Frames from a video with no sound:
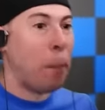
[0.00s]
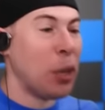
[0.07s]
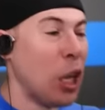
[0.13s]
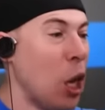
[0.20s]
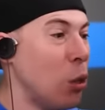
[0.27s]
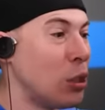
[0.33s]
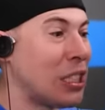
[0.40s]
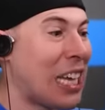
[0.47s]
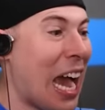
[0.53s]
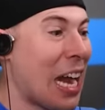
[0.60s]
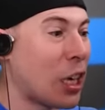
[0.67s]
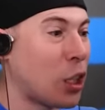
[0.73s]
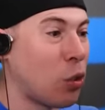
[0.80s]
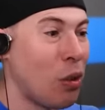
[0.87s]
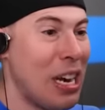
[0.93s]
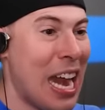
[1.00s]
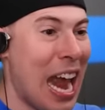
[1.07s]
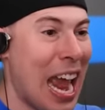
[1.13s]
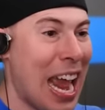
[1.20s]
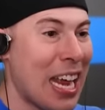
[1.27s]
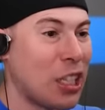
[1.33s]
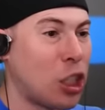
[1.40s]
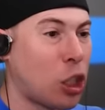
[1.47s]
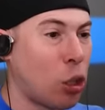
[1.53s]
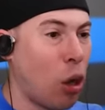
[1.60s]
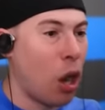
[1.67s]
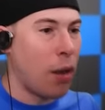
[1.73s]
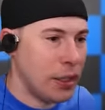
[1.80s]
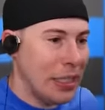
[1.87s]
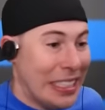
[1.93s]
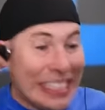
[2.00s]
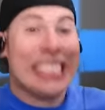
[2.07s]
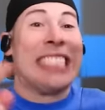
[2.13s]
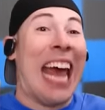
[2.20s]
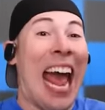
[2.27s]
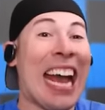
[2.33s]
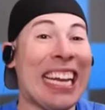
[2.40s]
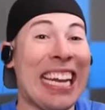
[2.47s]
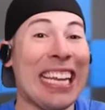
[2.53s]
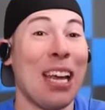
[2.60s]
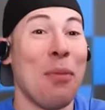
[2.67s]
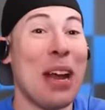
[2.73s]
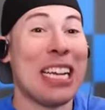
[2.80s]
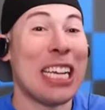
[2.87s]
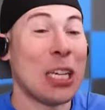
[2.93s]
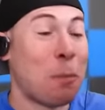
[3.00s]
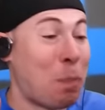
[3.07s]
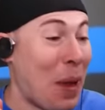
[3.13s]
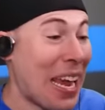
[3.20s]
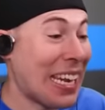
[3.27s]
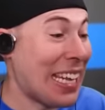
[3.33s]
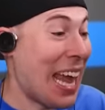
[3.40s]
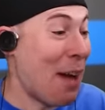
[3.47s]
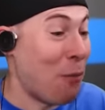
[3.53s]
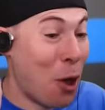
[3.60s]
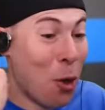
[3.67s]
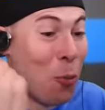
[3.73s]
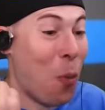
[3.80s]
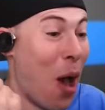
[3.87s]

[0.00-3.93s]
Blue's got grenades. Throw... Technically, we just beat level